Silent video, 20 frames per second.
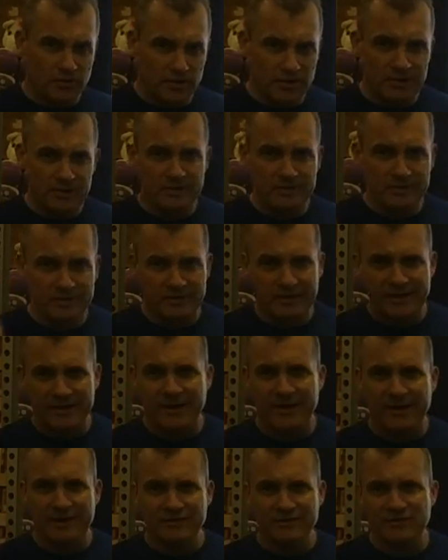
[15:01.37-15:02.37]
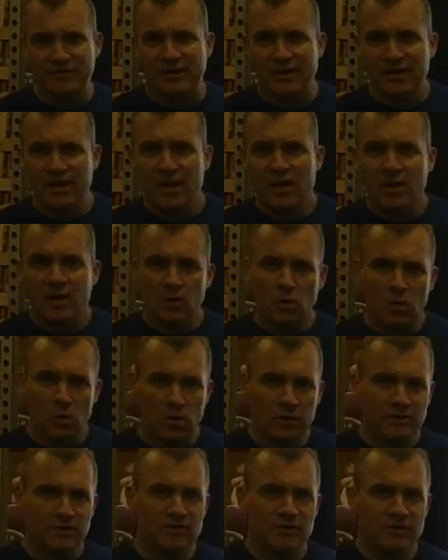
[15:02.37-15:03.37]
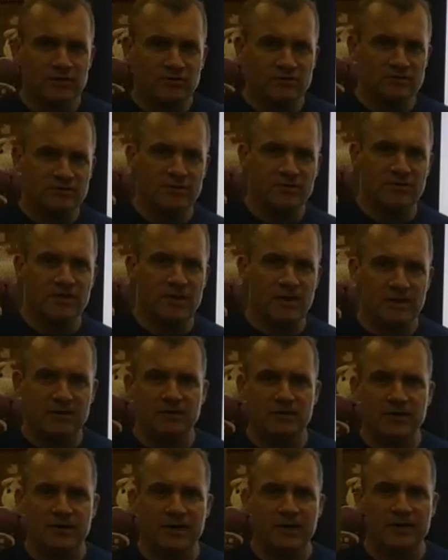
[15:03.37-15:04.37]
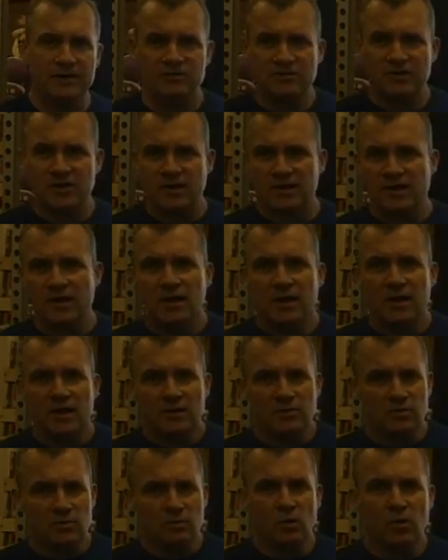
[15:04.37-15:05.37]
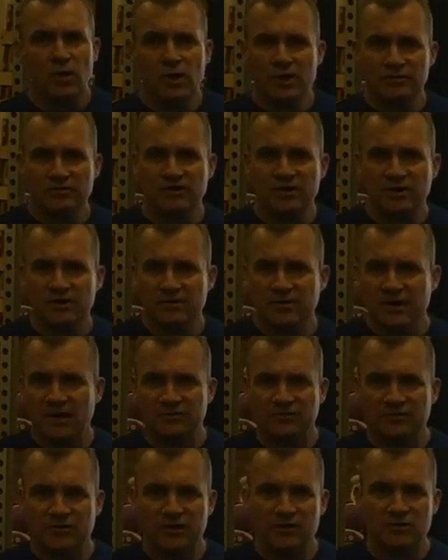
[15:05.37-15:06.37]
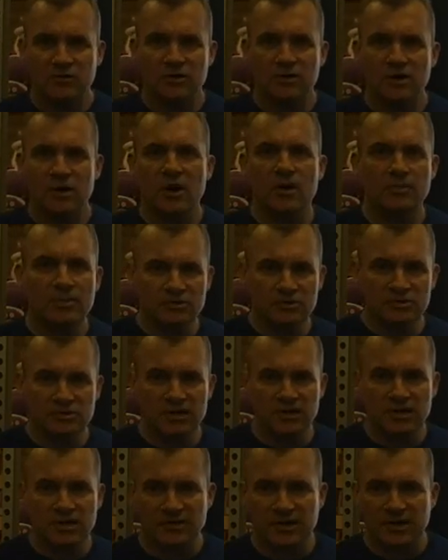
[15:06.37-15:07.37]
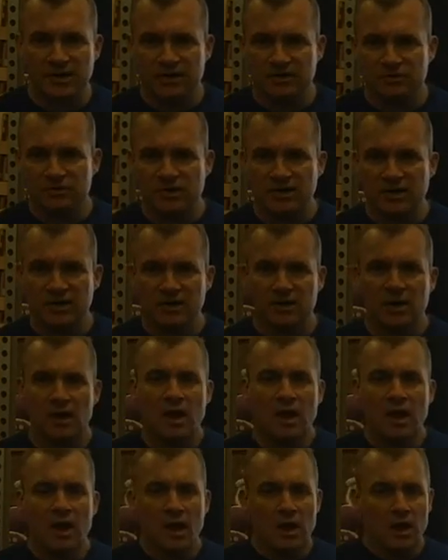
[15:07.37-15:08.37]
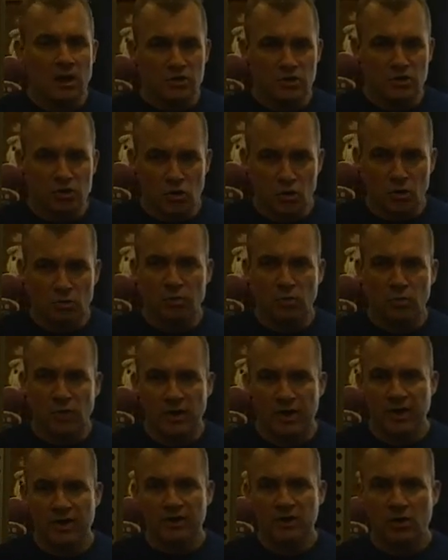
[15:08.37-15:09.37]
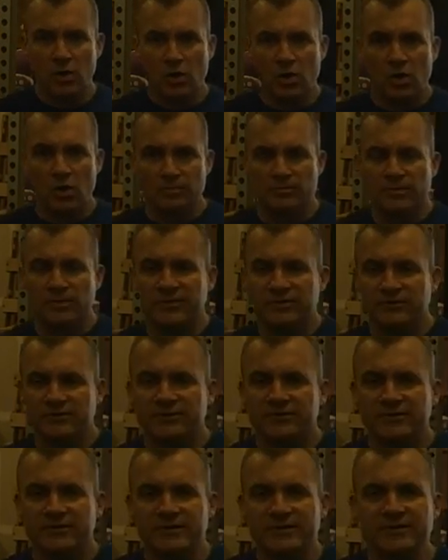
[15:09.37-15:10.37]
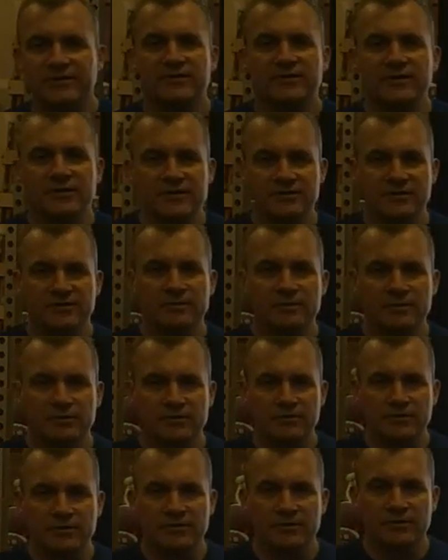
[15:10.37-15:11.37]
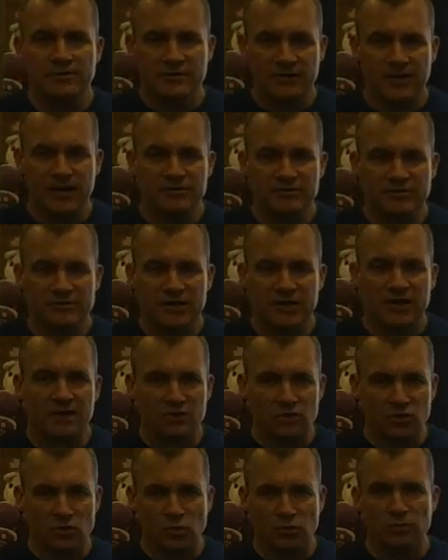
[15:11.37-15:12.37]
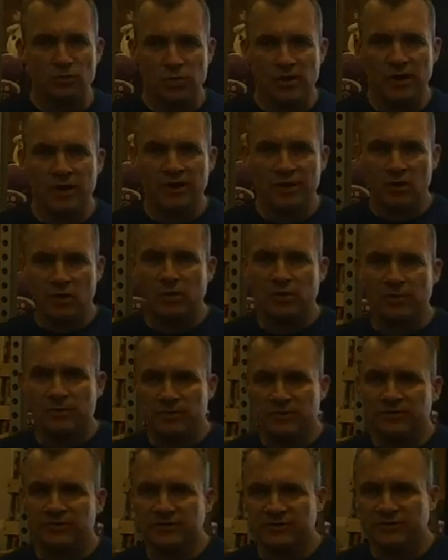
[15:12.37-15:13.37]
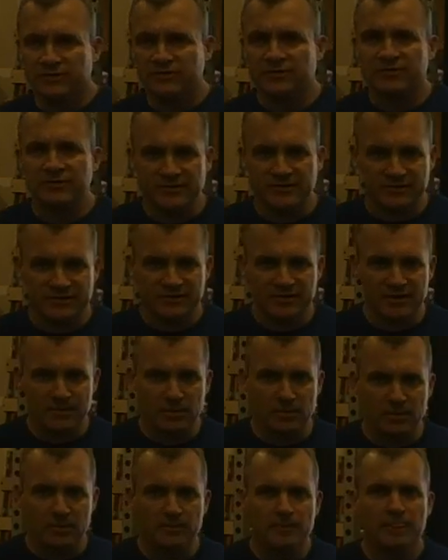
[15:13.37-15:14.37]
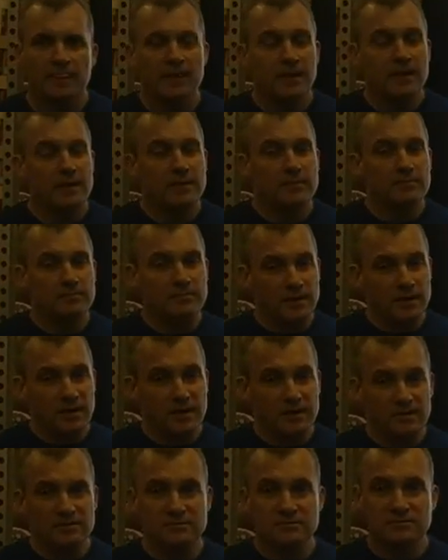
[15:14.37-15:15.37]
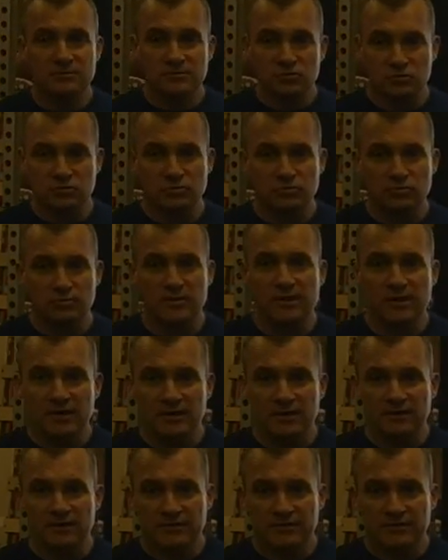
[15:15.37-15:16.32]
handle and a hashtag. Organizations have a handle and a hashtag. Your product should have a hashtag. Your company should have a hashtag. Your brand, our business is the Exhibit Associates hashtag. Your brand, our business is an example. But social media